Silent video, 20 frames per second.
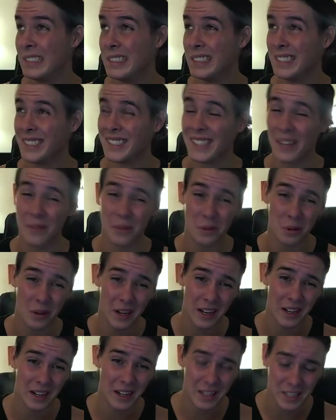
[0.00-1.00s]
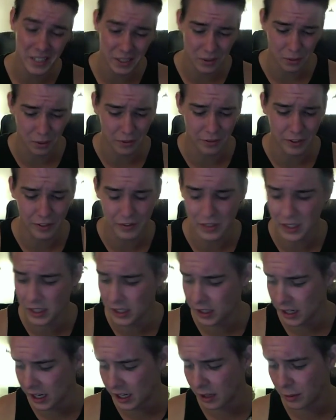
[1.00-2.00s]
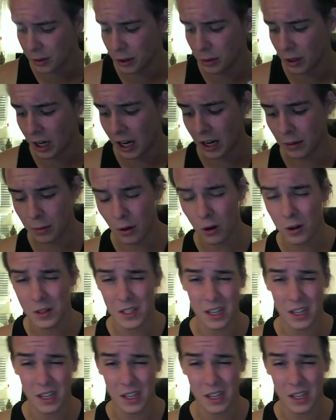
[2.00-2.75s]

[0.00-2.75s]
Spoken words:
7 or 8 18350 AW-IMRs that